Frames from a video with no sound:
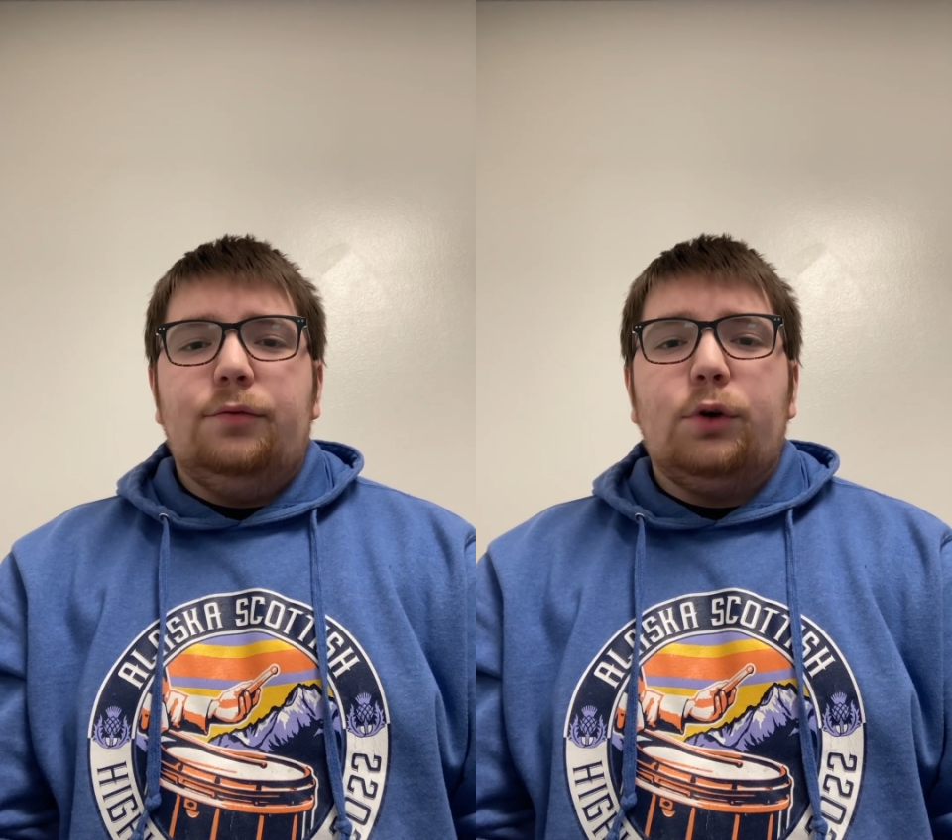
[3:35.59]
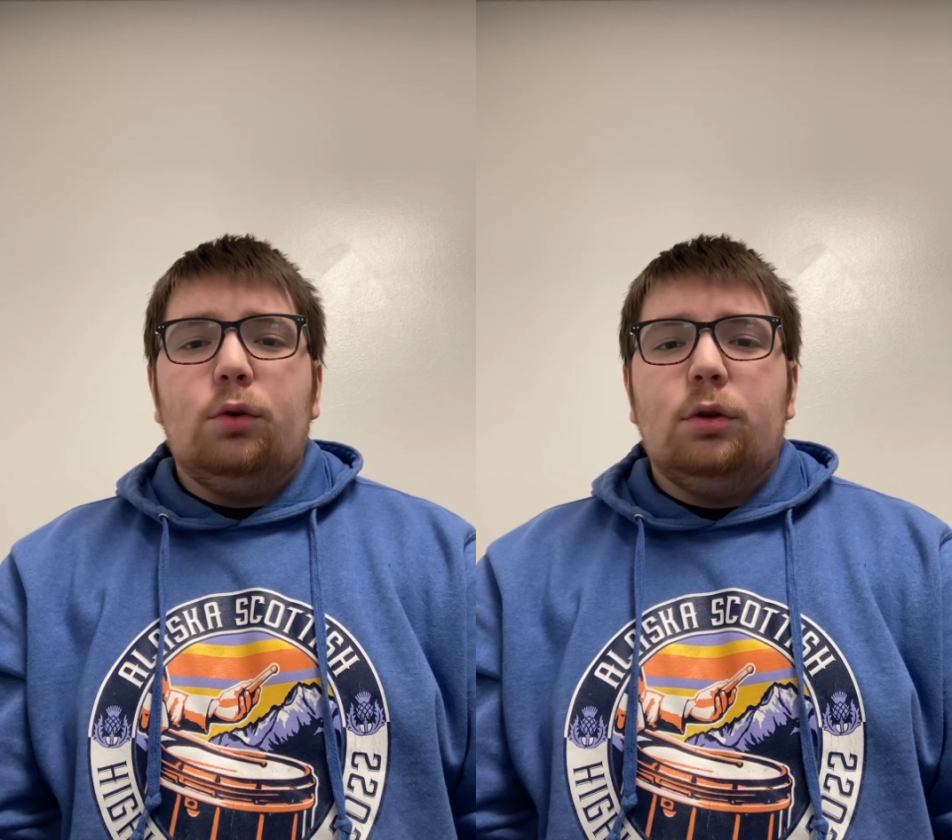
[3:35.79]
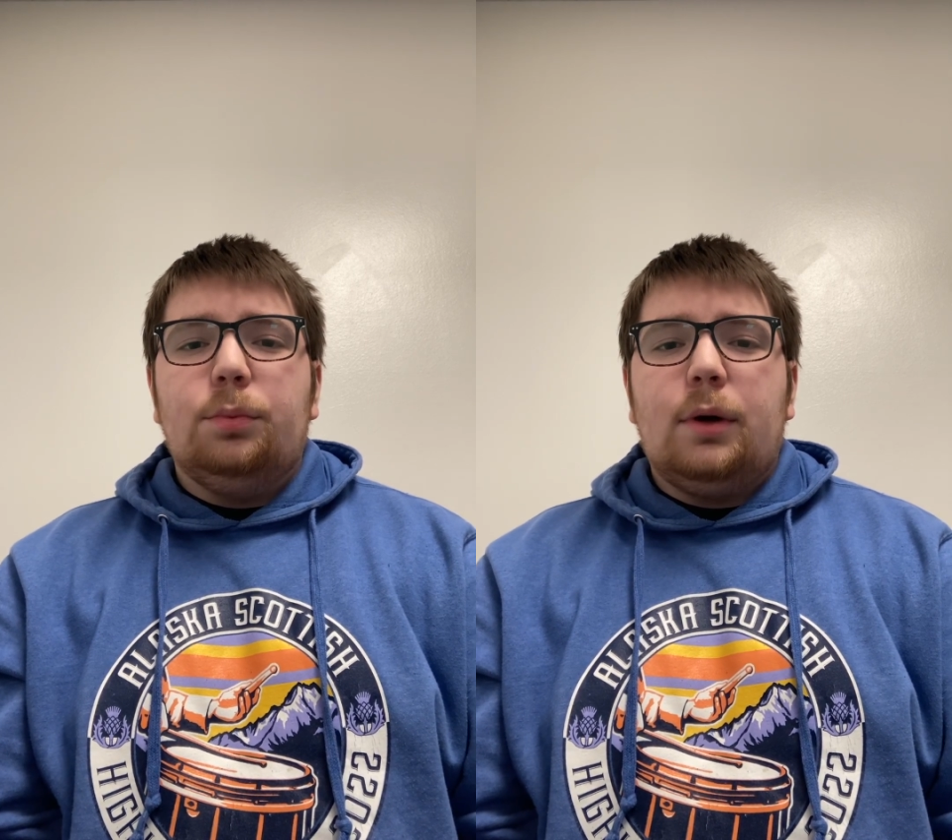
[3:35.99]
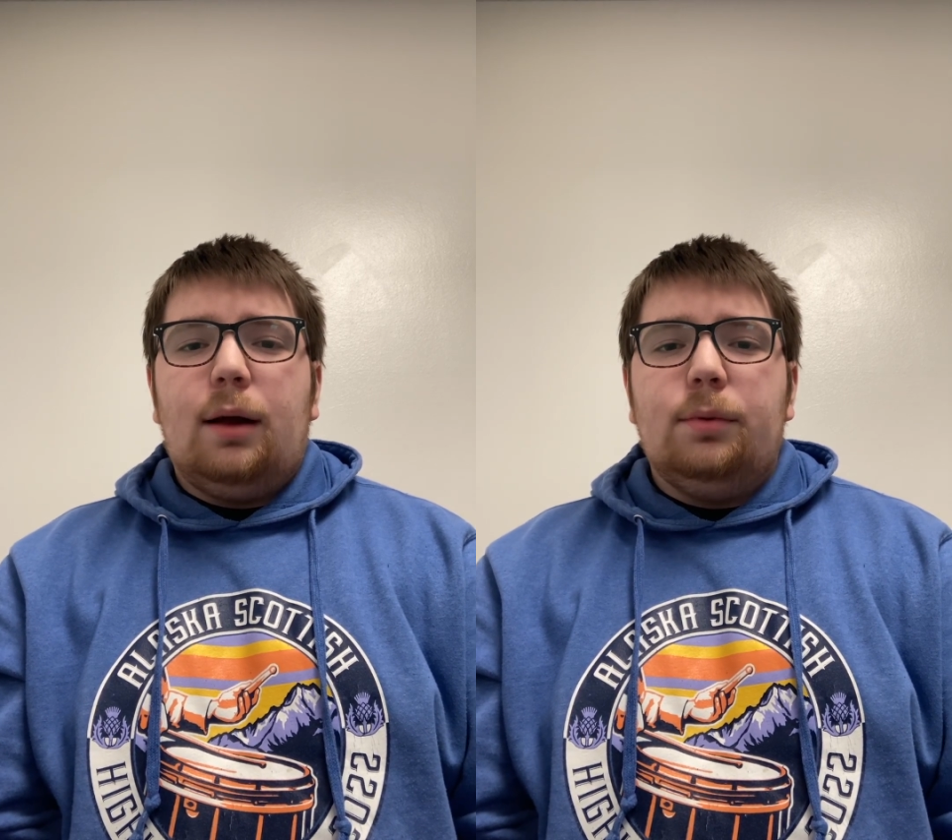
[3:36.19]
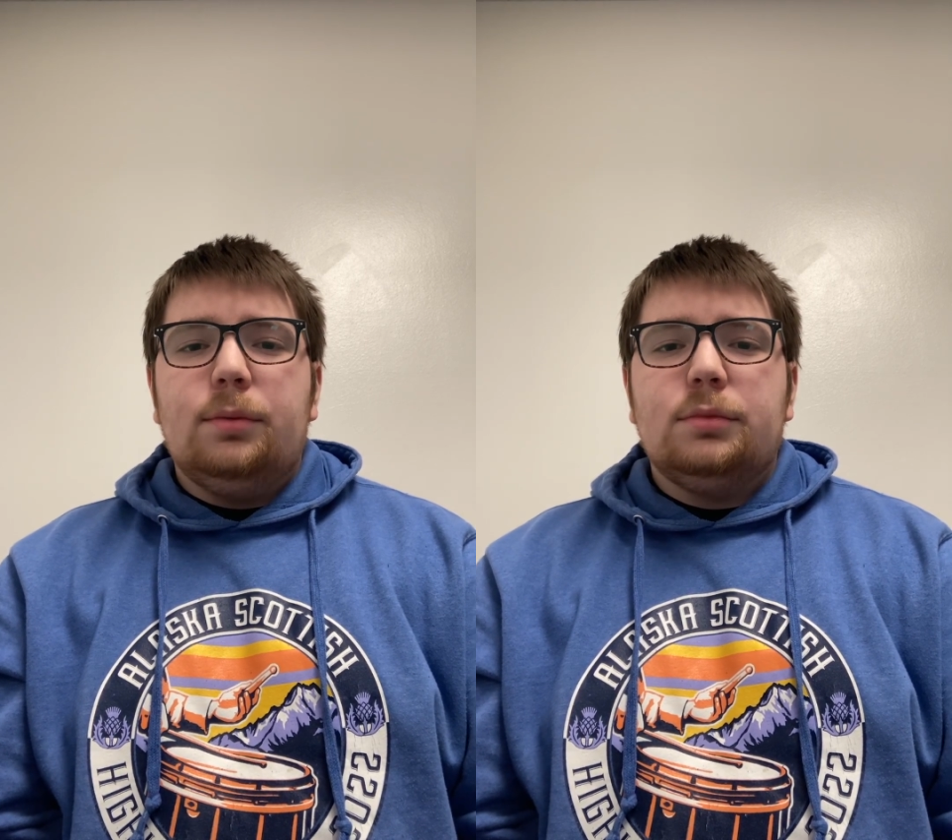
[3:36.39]
vocal
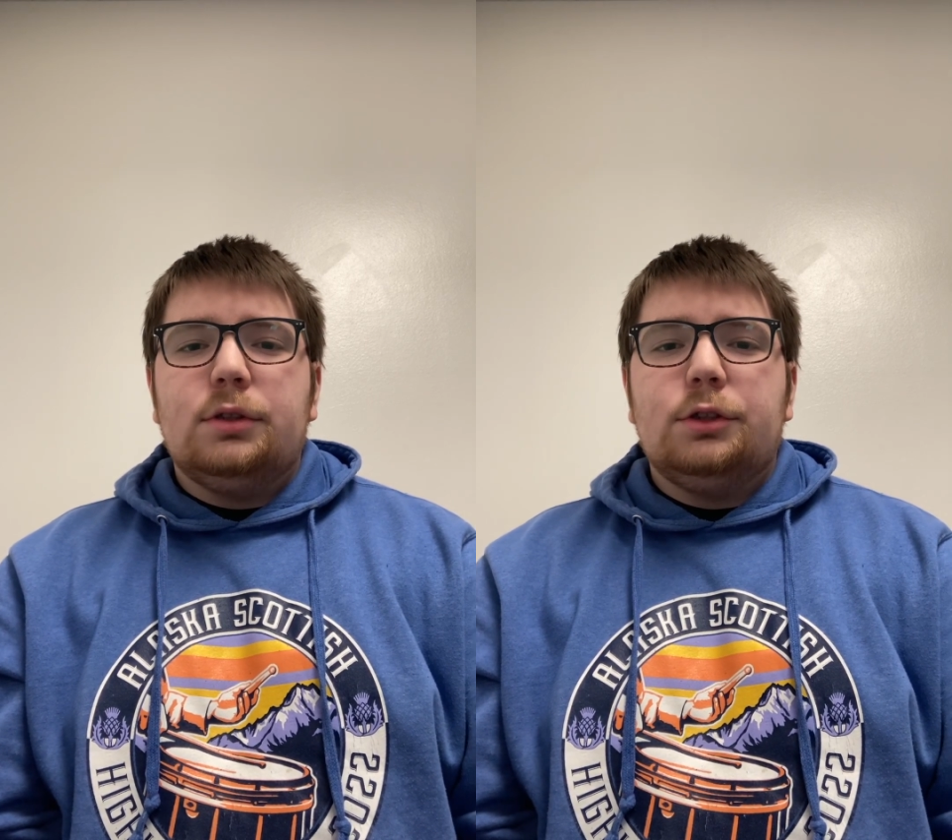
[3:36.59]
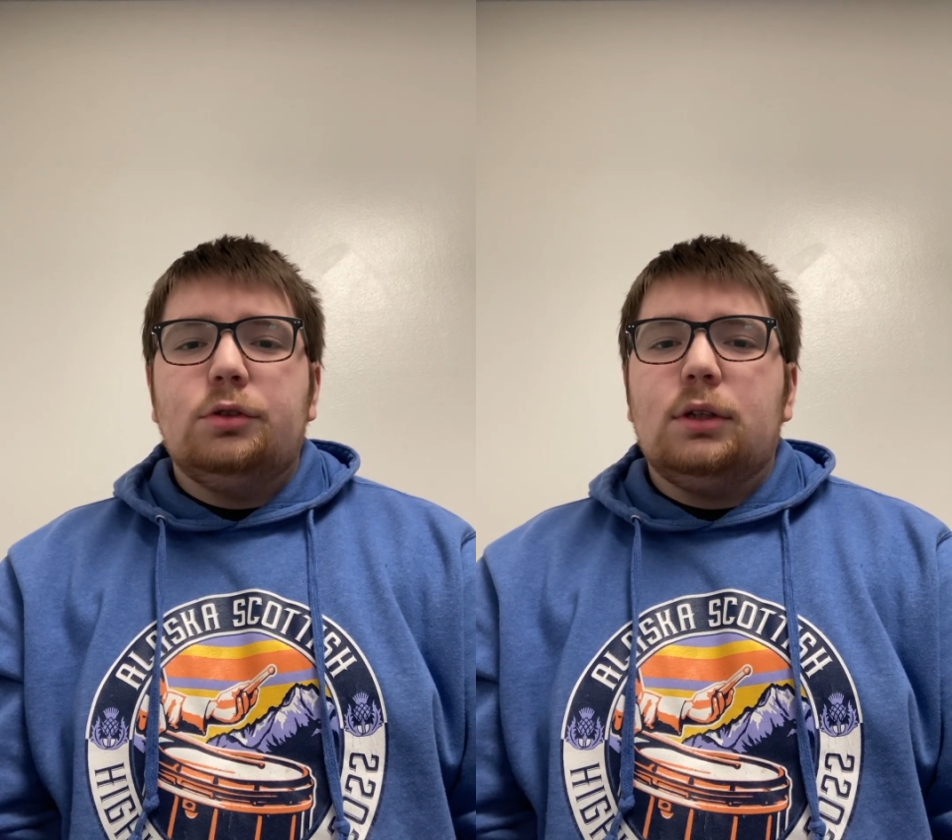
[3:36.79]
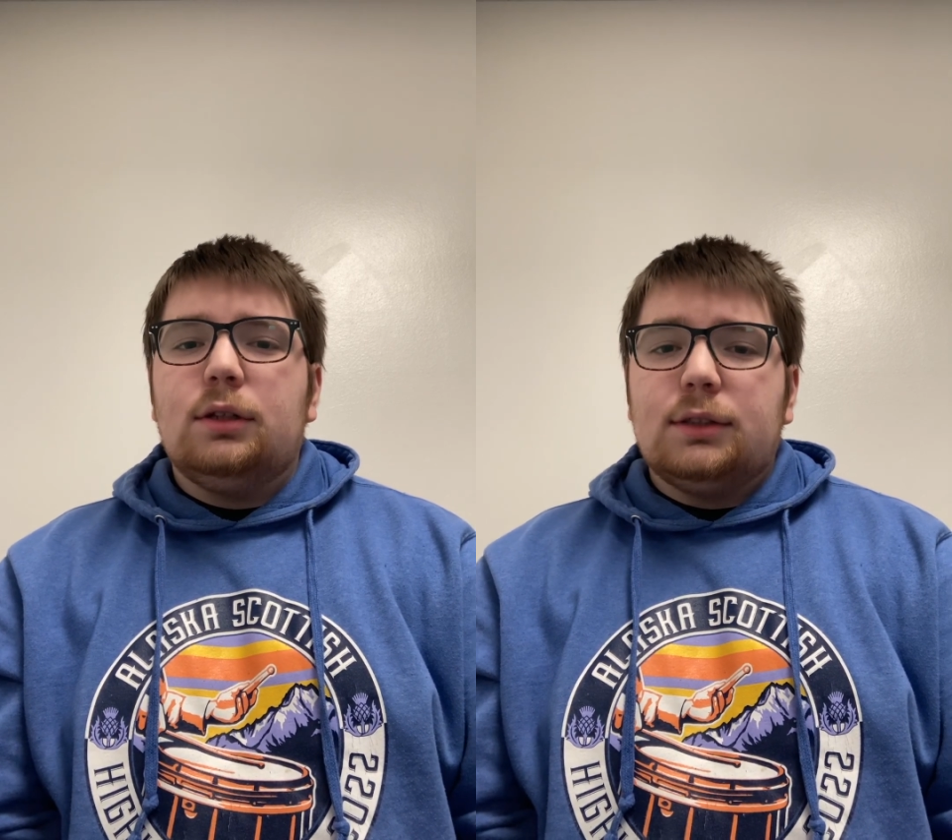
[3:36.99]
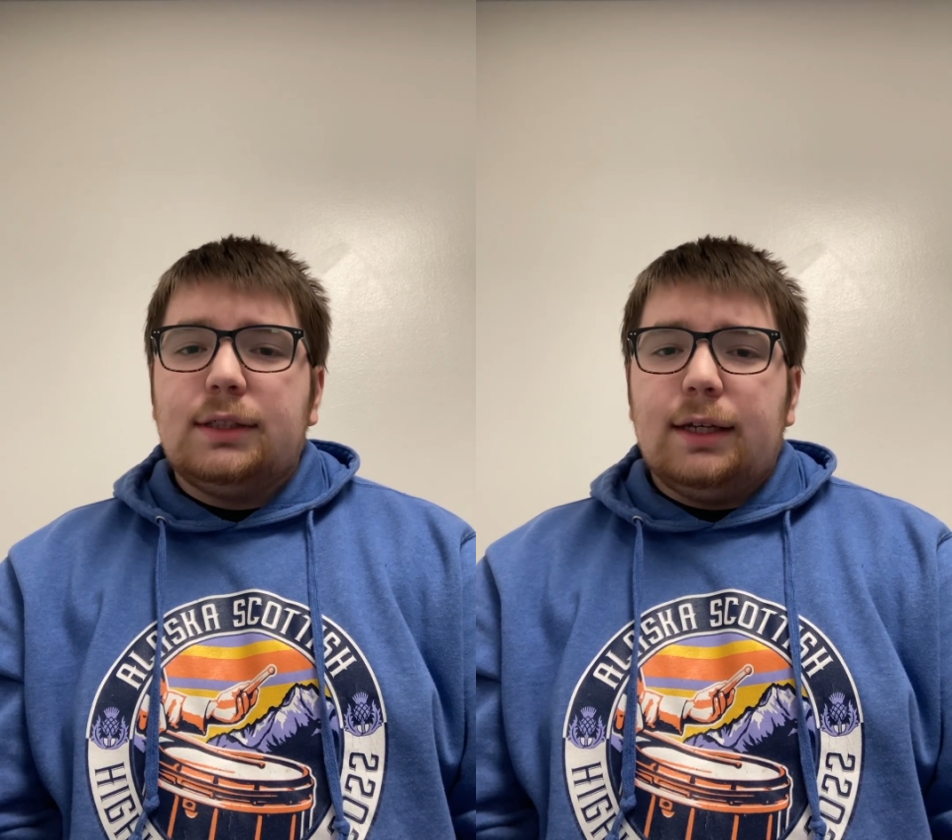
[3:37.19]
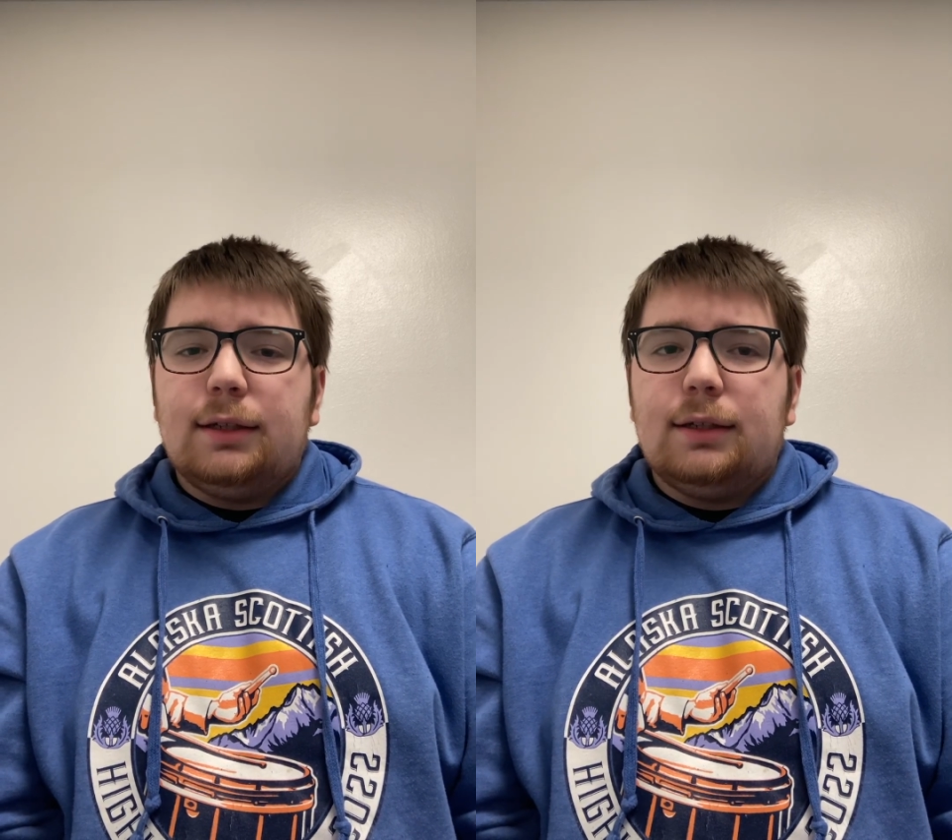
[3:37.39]
problems. She was a little
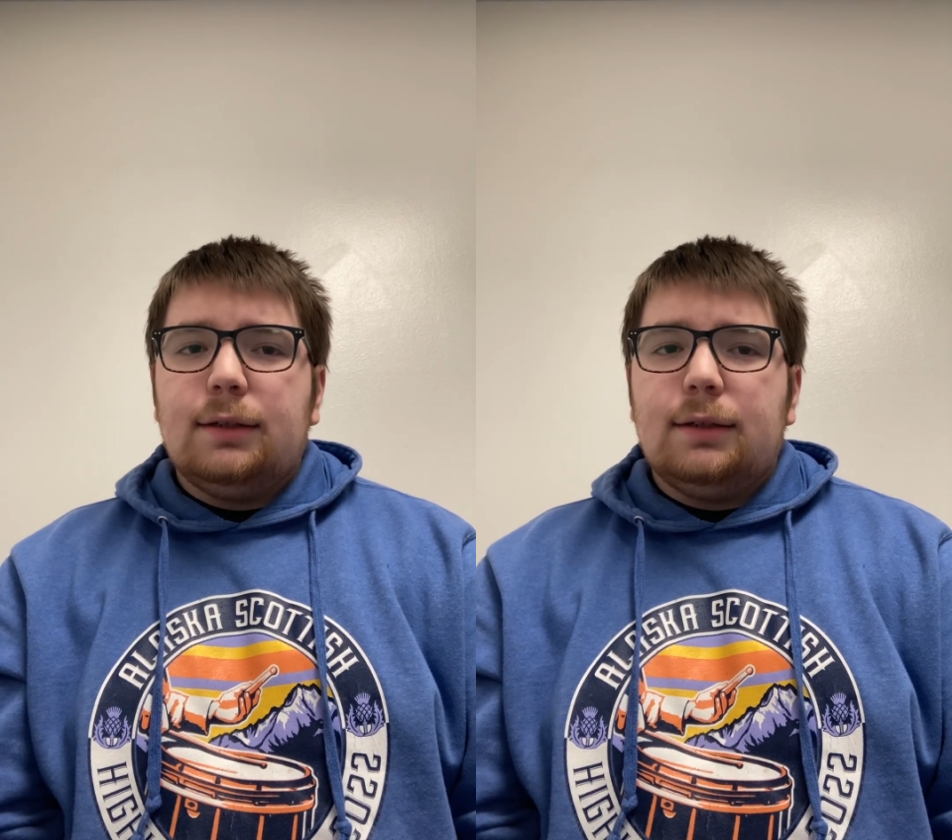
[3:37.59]
sick.